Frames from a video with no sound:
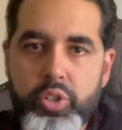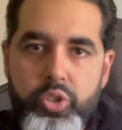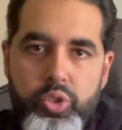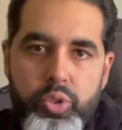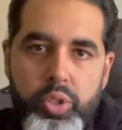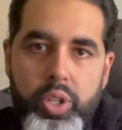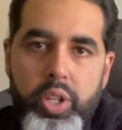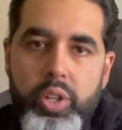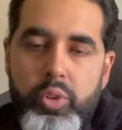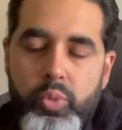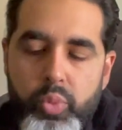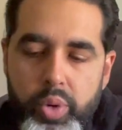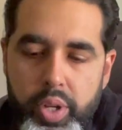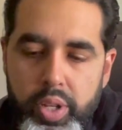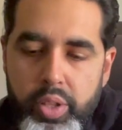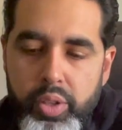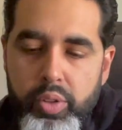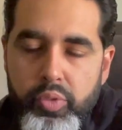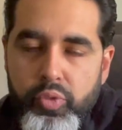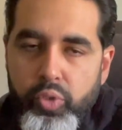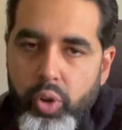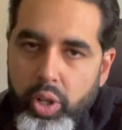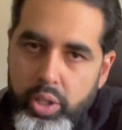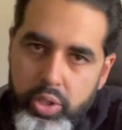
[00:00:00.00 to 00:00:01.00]
You can read the
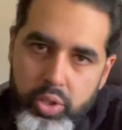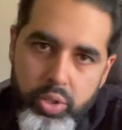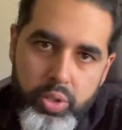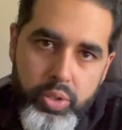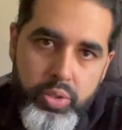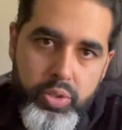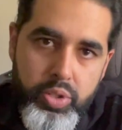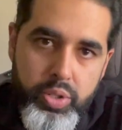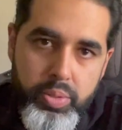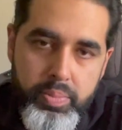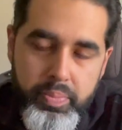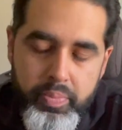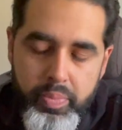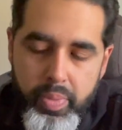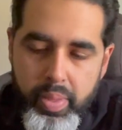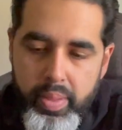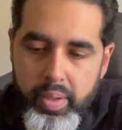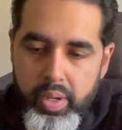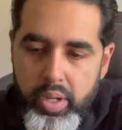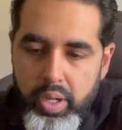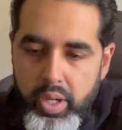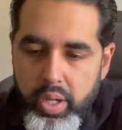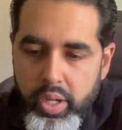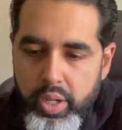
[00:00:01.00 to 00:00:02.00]
fault codes.
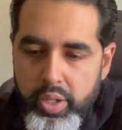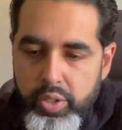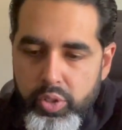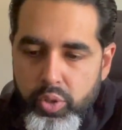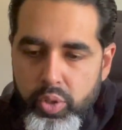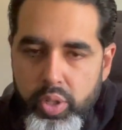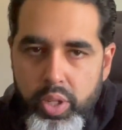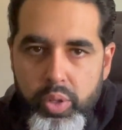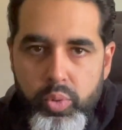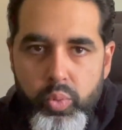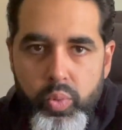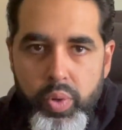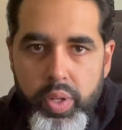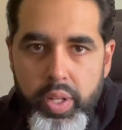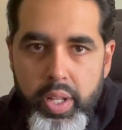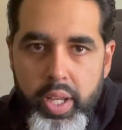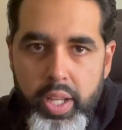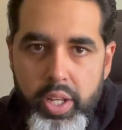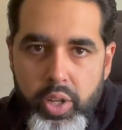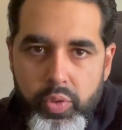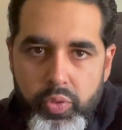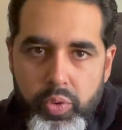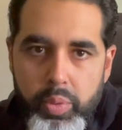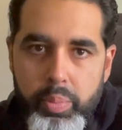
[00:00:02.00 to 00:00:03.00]
Uh, you can read
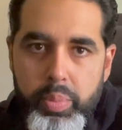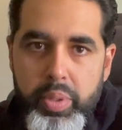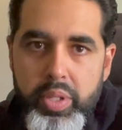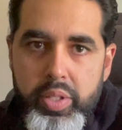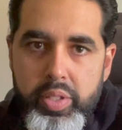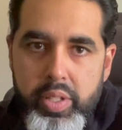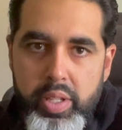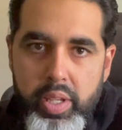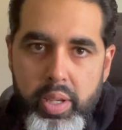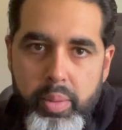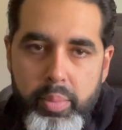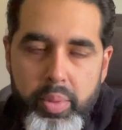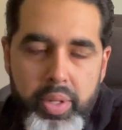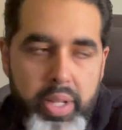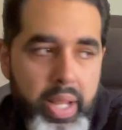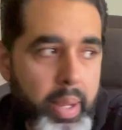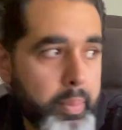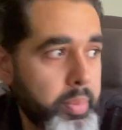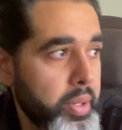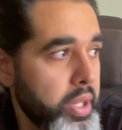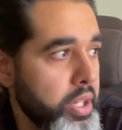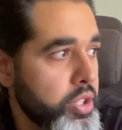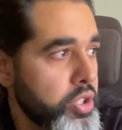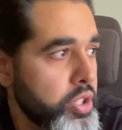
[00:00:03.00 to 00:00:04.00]
any of the PCM
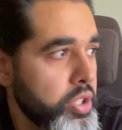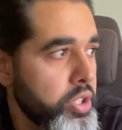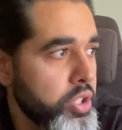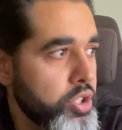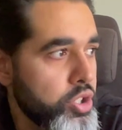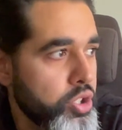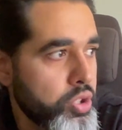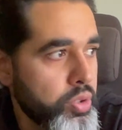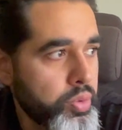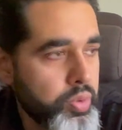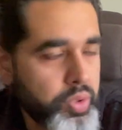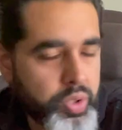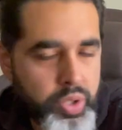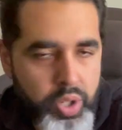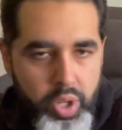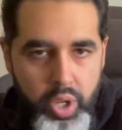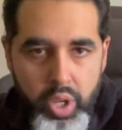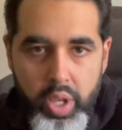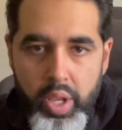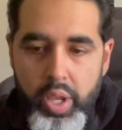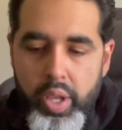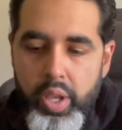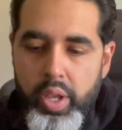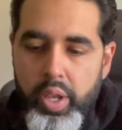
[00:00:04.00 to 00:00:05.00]
adaptation issues.
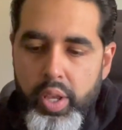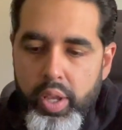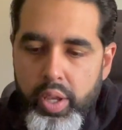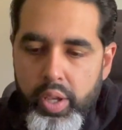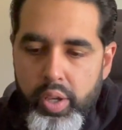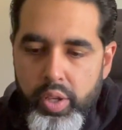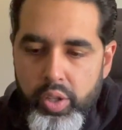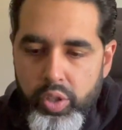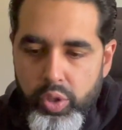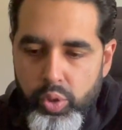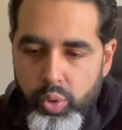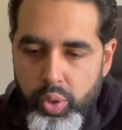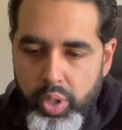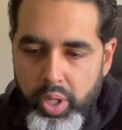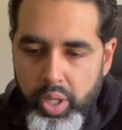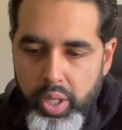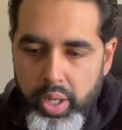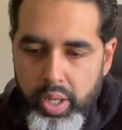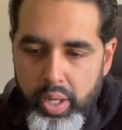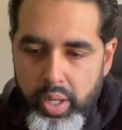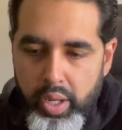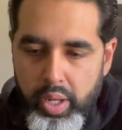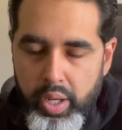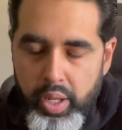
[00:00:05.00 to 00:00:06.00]
You
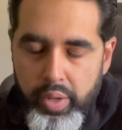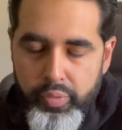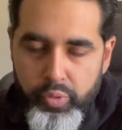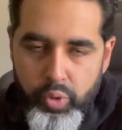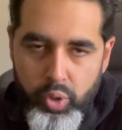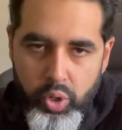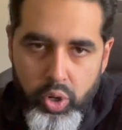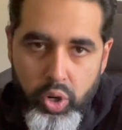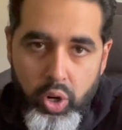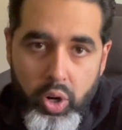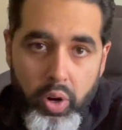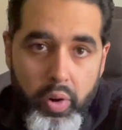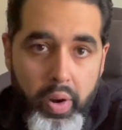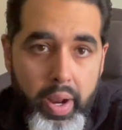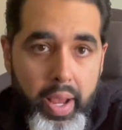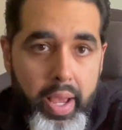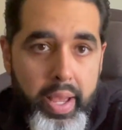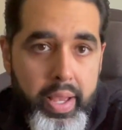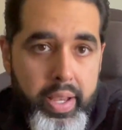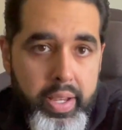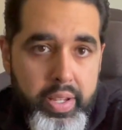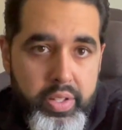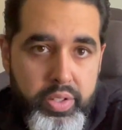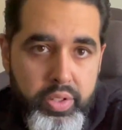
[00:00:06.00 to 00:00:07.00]
can, if your car
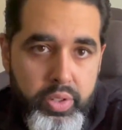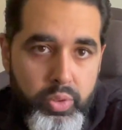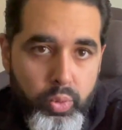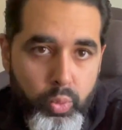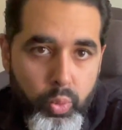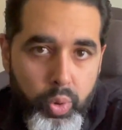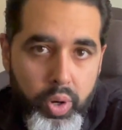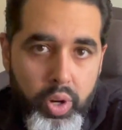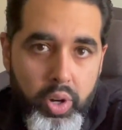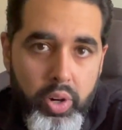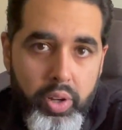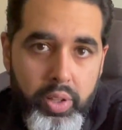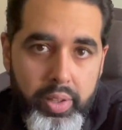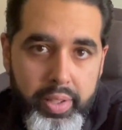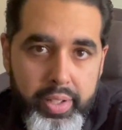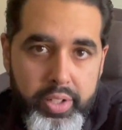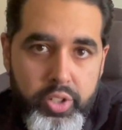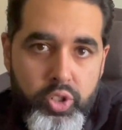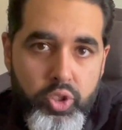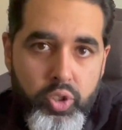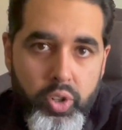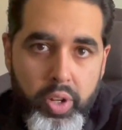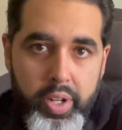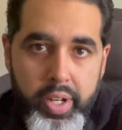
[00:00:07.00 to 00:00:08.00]
has a rear
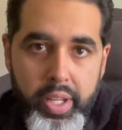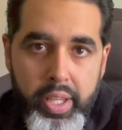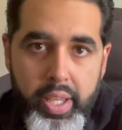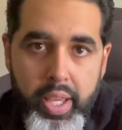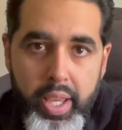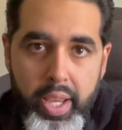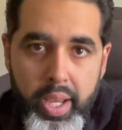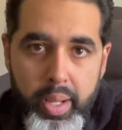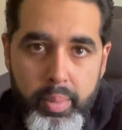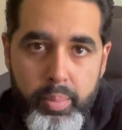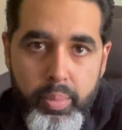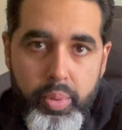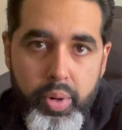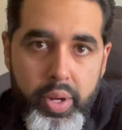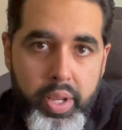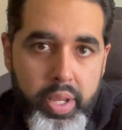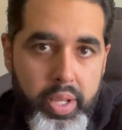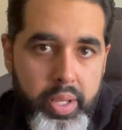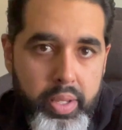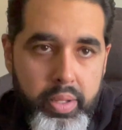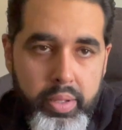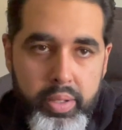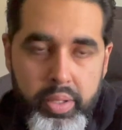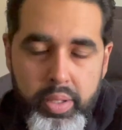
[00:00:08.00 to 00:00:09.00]
electronic handbrake
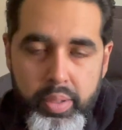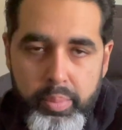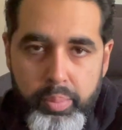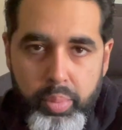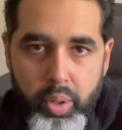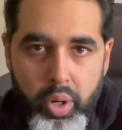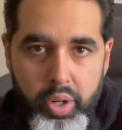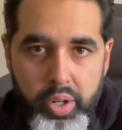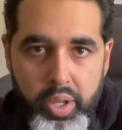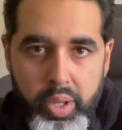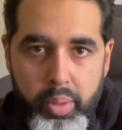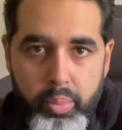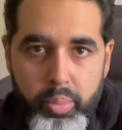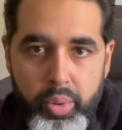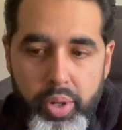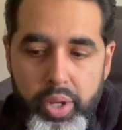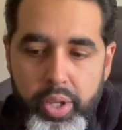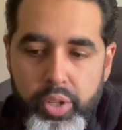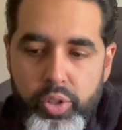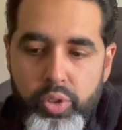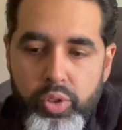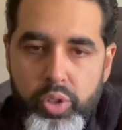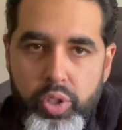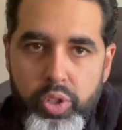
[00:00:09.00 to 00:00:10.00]
parking brake,
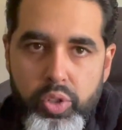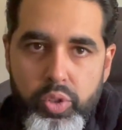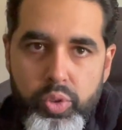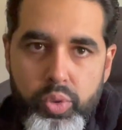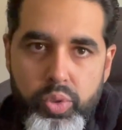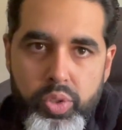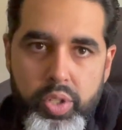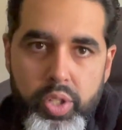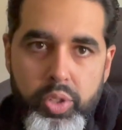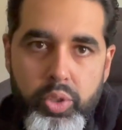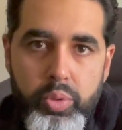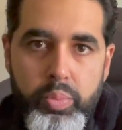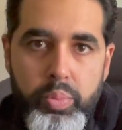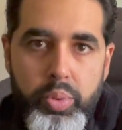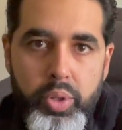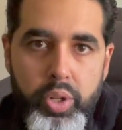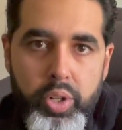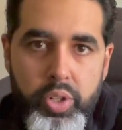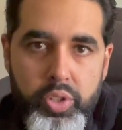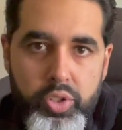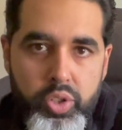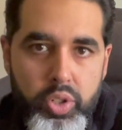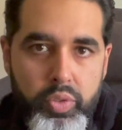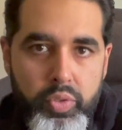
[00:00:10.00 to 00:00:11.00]
you can use that to put in
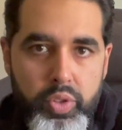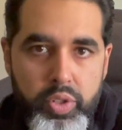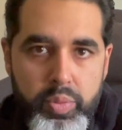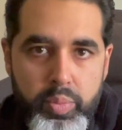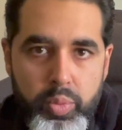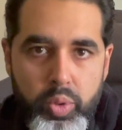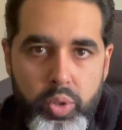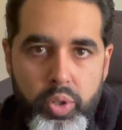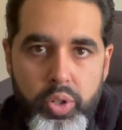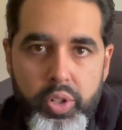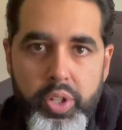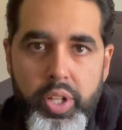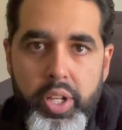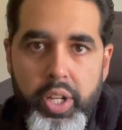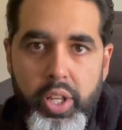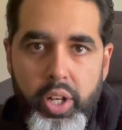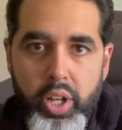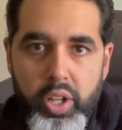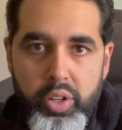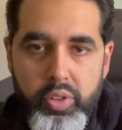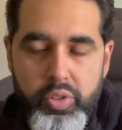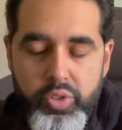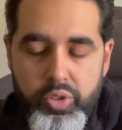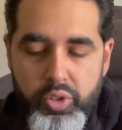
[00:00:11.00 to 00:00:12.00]
a service mode or take it
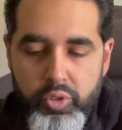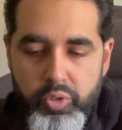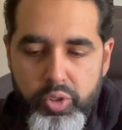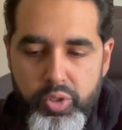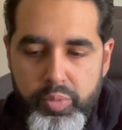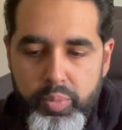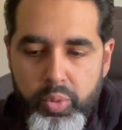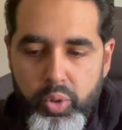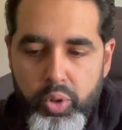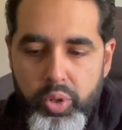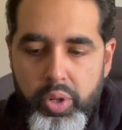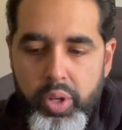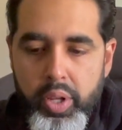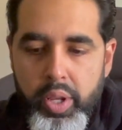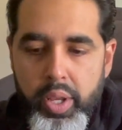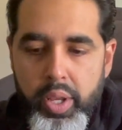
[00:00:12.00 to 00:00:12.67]
out of the service mode.